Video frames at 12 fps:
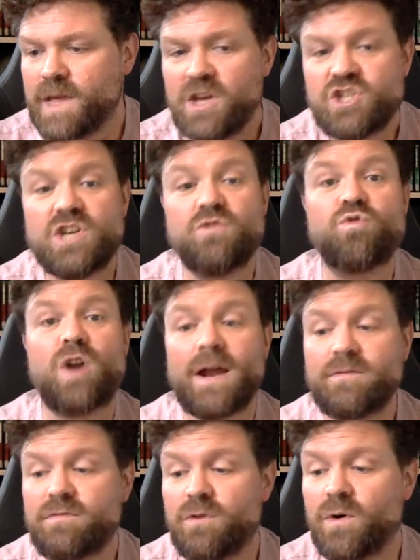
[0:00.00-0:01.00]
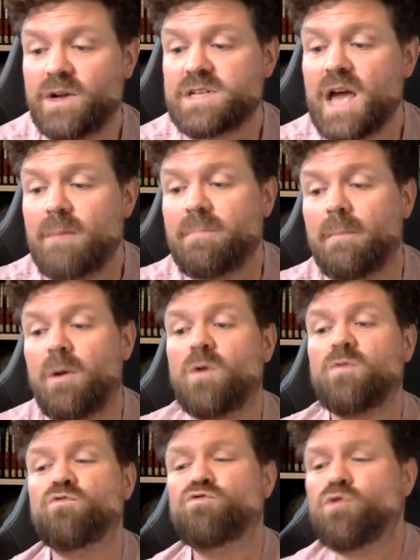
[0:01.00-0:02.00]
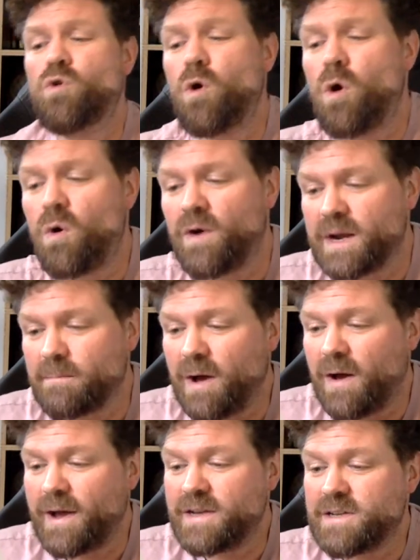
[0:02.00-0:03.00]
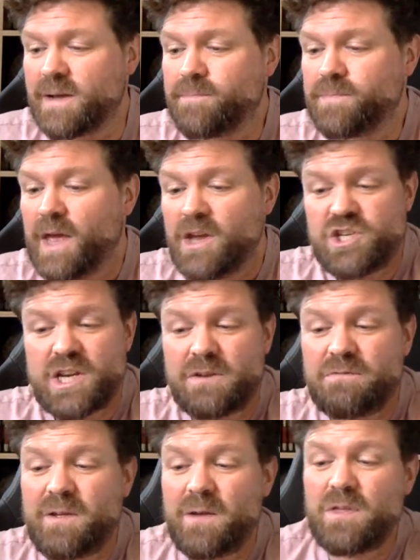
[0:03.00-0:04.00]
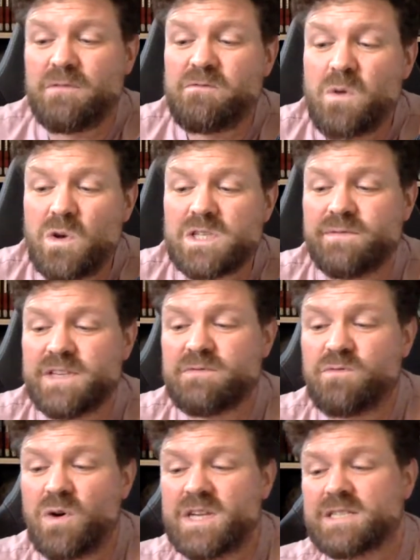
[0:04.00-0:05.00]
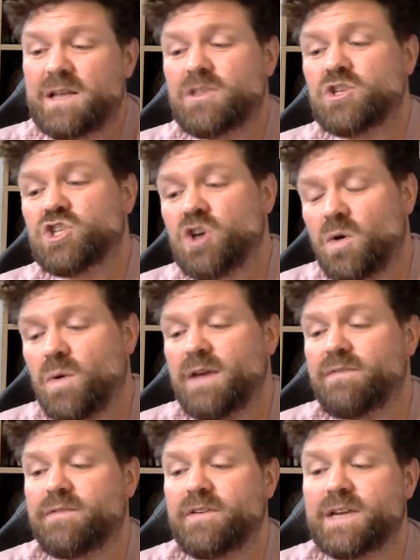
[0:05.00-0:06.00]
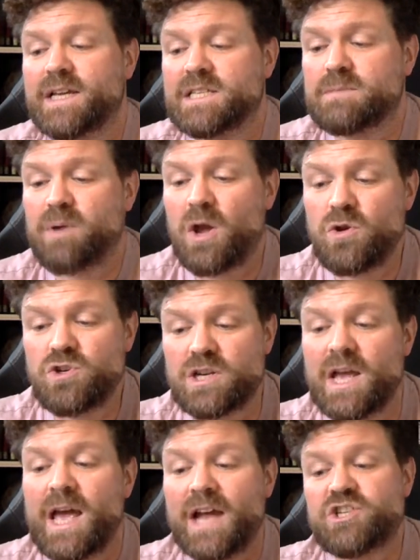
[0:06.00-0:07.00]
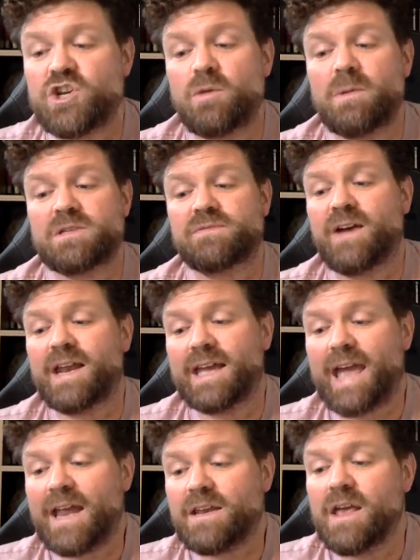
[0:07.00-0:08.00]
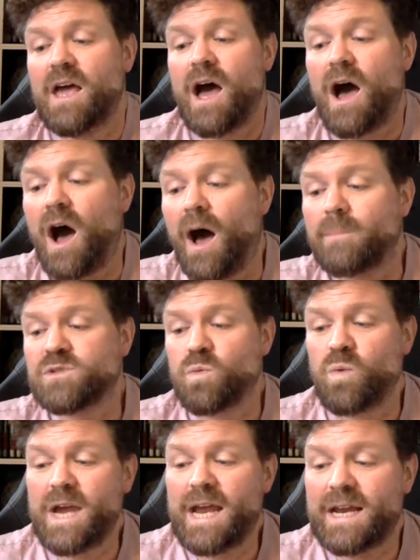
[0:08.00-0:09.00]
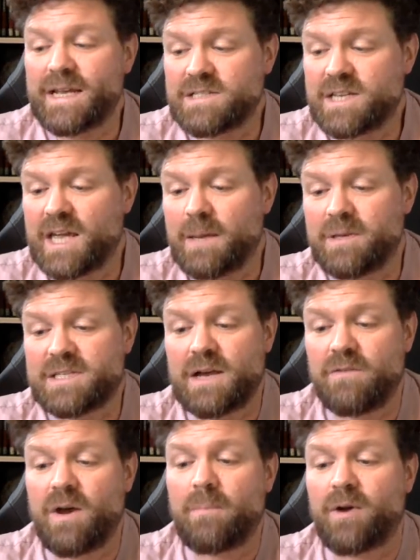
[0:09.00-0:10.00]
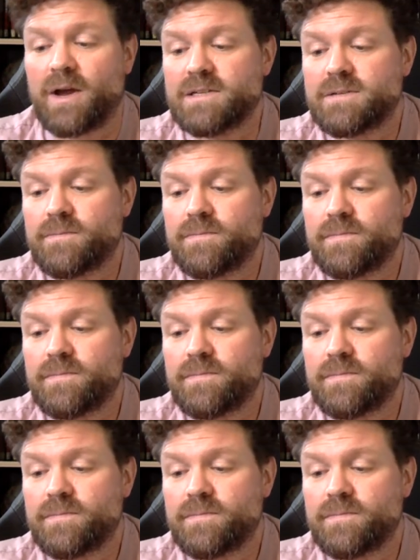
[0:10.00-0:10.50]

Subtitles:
She ran for it, Maman roaring behind her. She could feel the force of his voice like the shockwave of an explosion, and she almost fell again, her arms wheeling to keep herself upright.